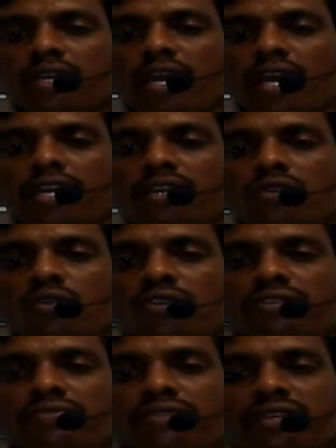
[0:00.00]
and
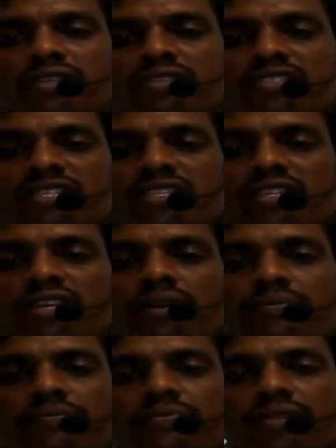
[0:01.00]
coniferous tundra,
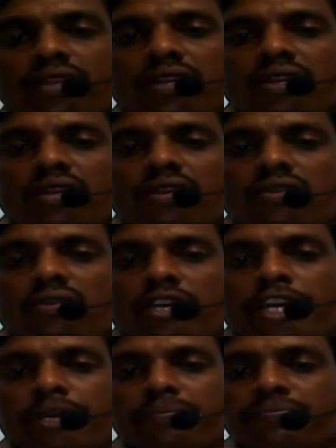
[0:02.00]

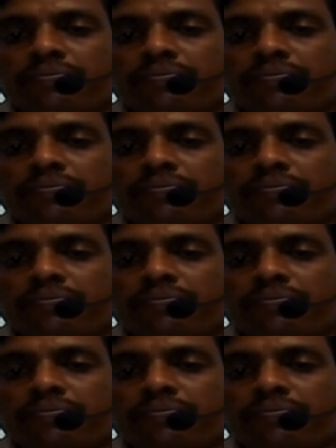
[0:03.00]
okay,